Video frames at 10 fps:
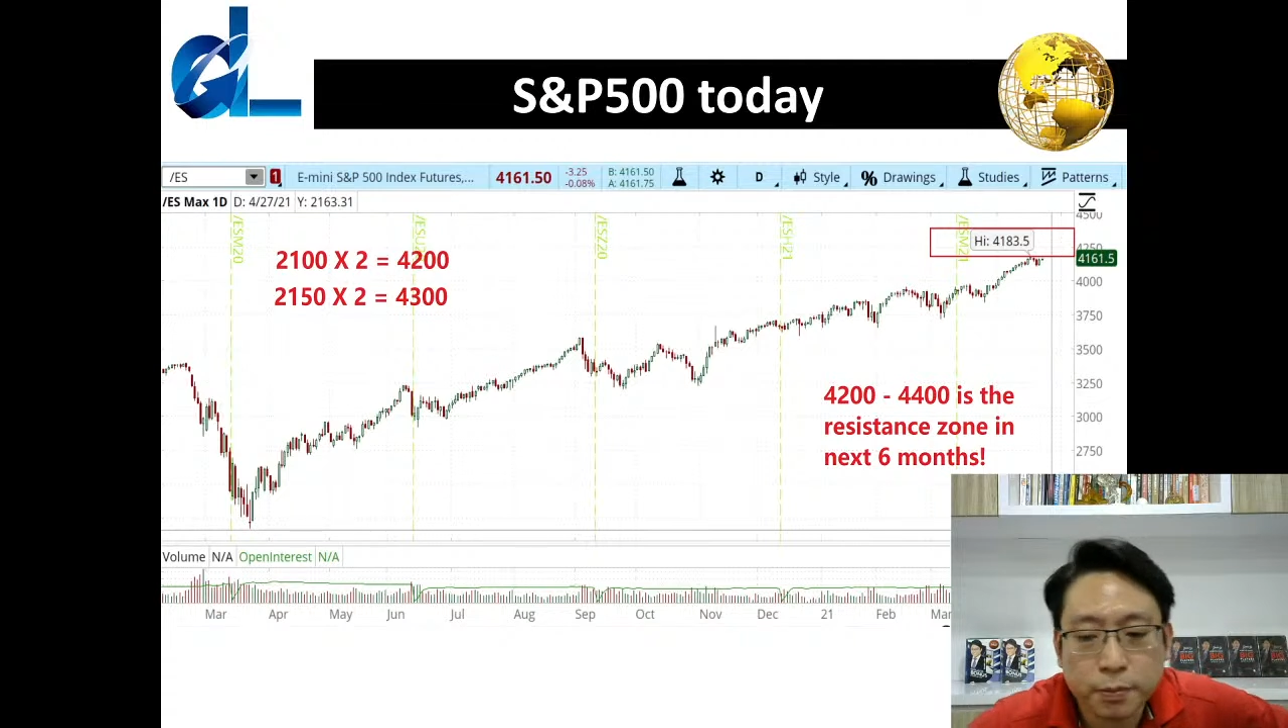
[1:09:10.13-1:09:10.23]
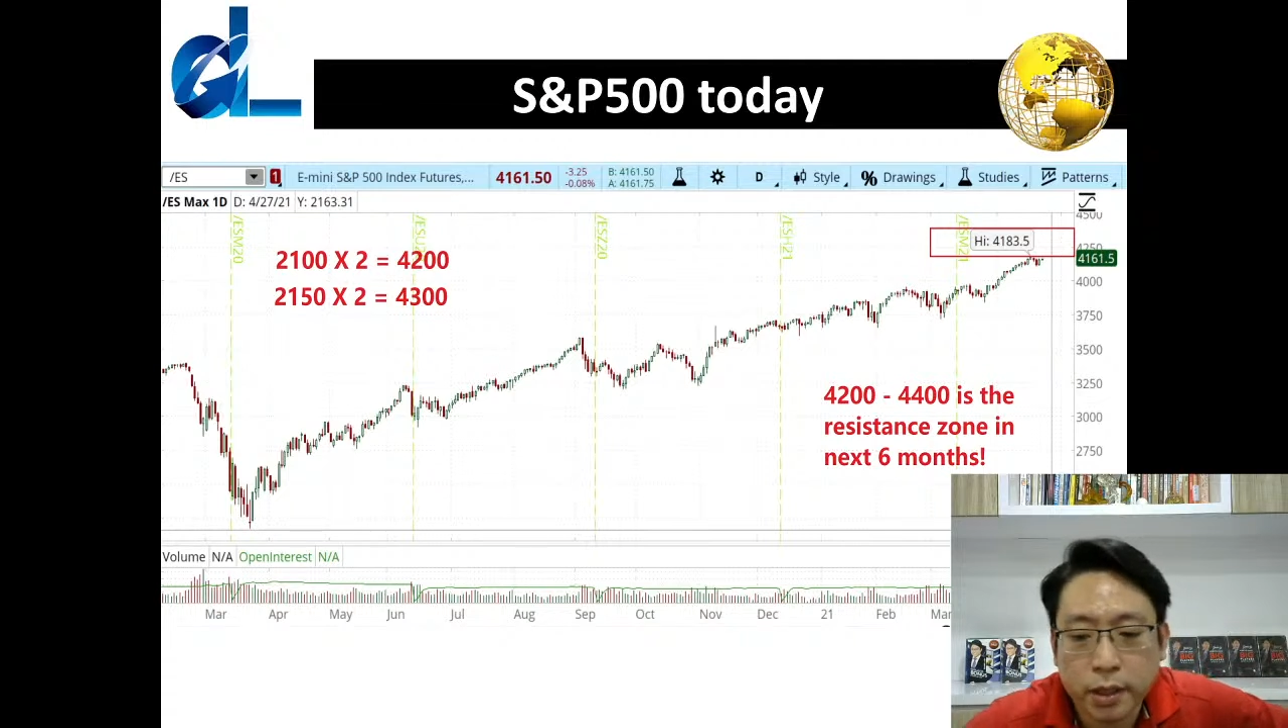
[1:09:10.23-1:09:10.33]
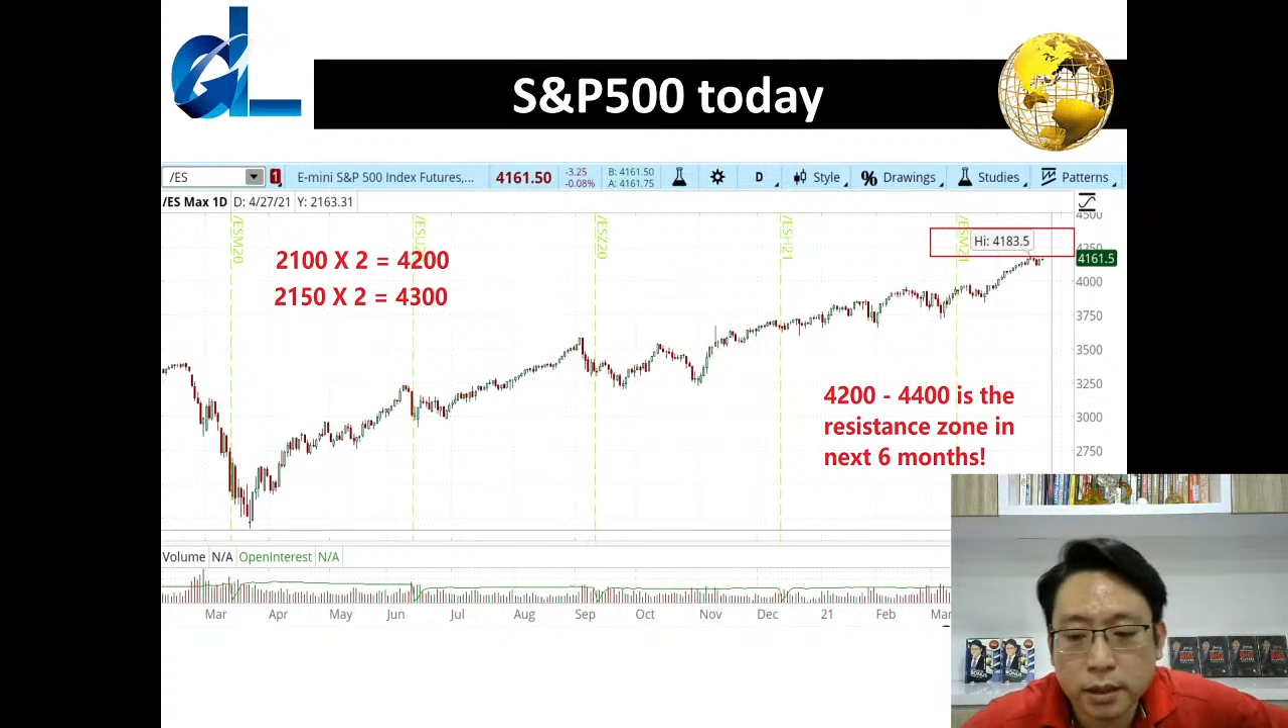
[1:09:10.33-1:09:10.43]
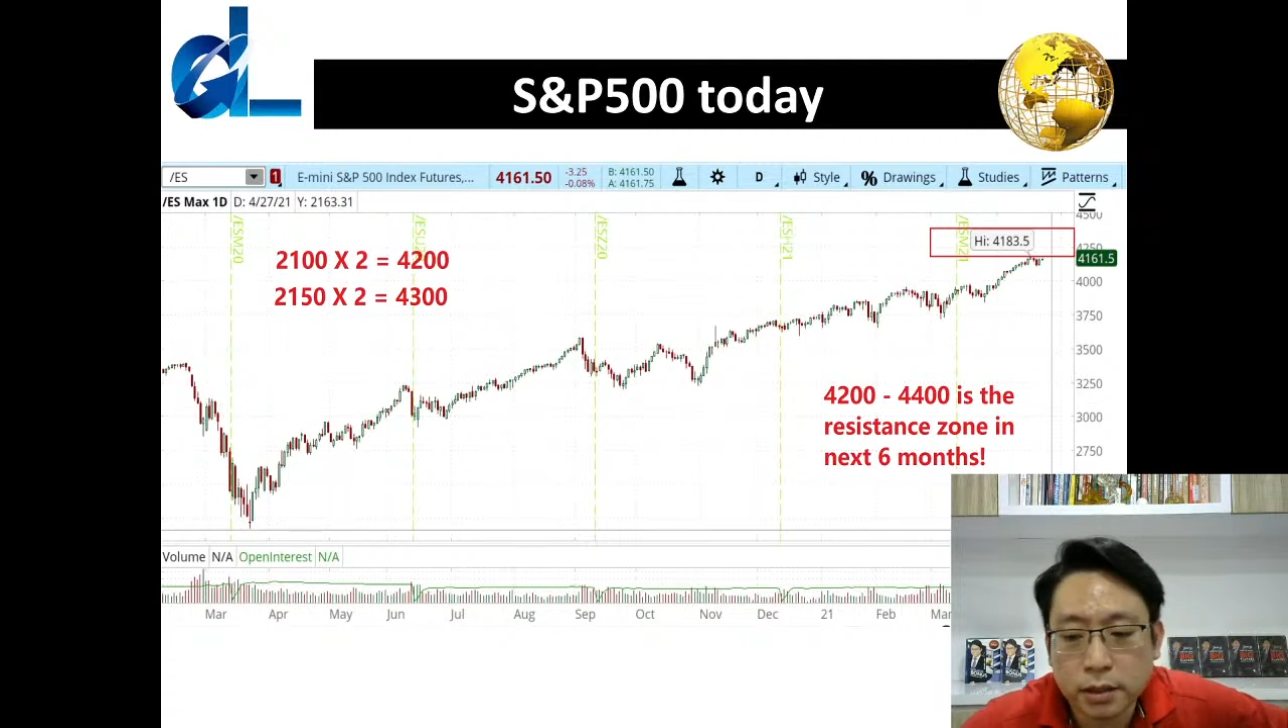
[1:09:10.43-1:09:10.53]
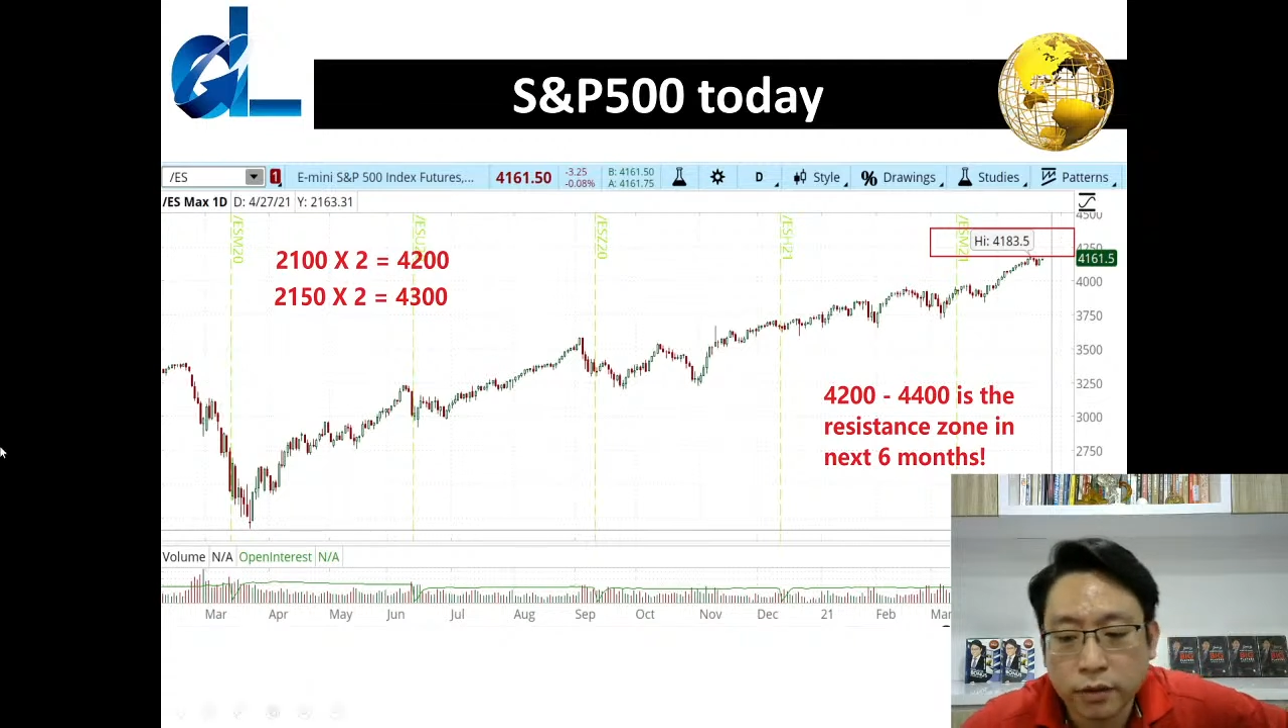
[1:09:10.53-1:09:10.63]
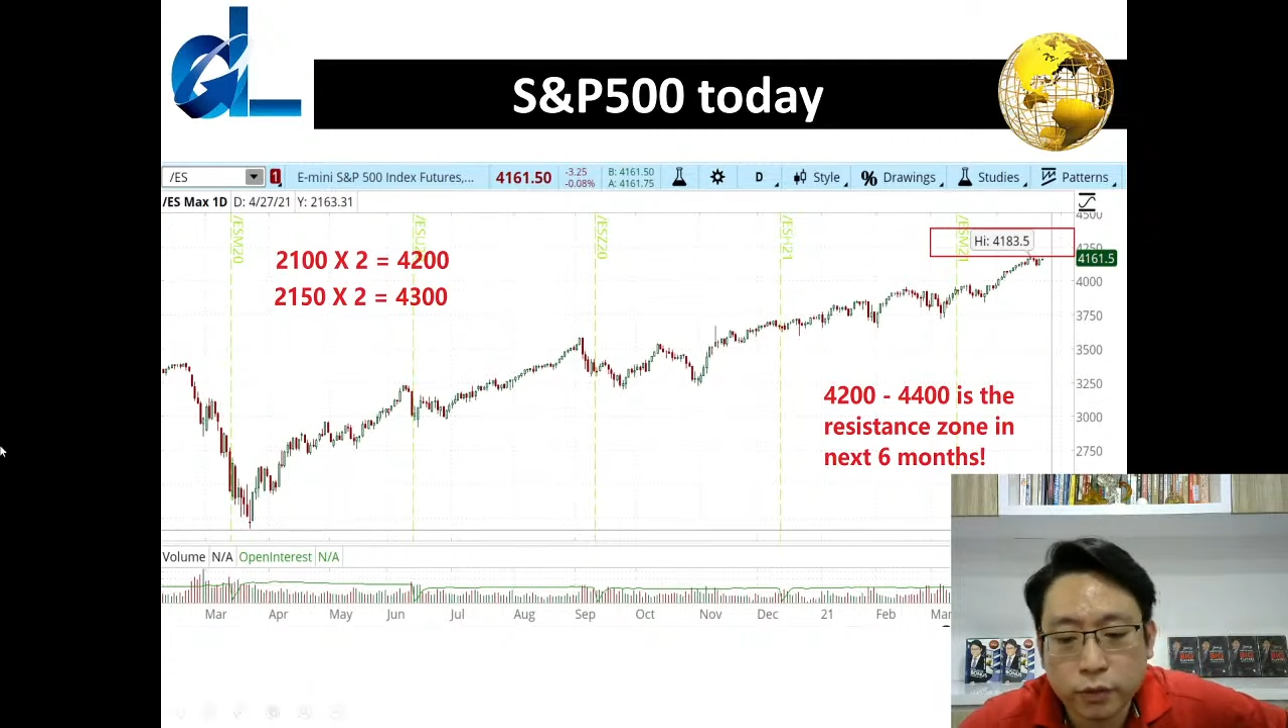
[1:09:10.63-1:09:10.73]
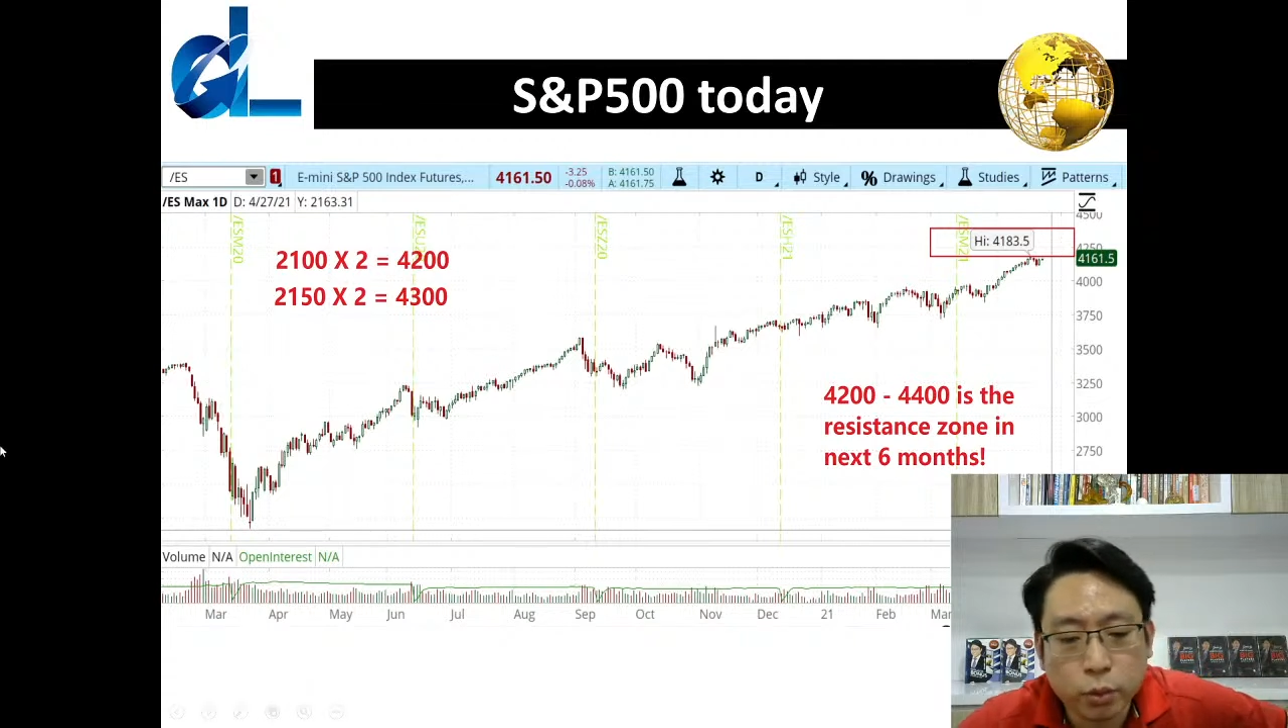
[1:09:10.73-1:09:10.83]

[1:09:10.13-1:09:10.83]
price of